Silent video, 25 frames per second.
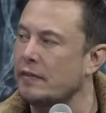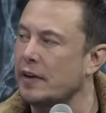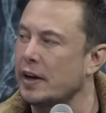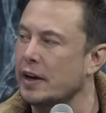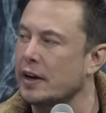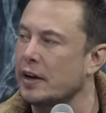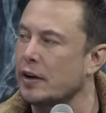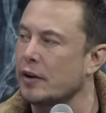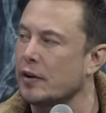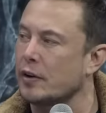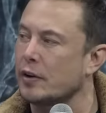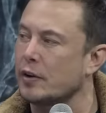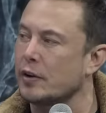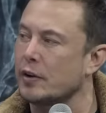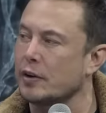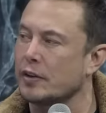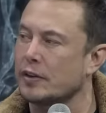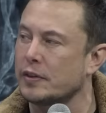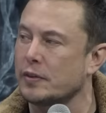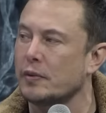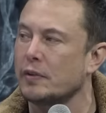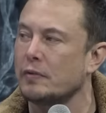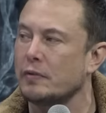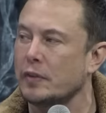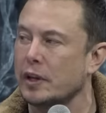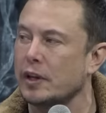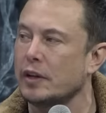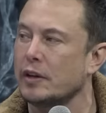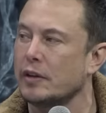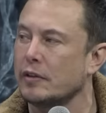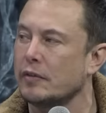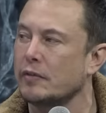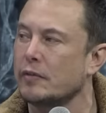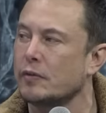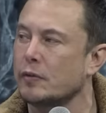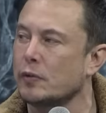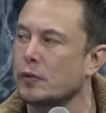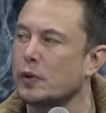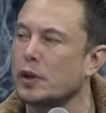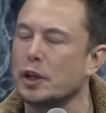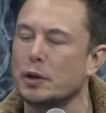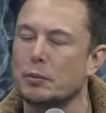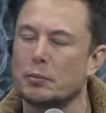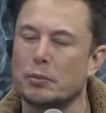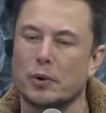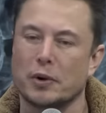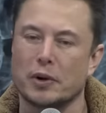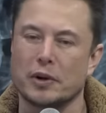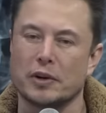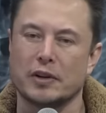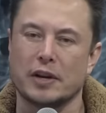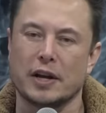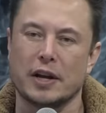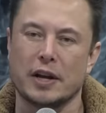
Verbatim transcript: back here on Earth would be really important,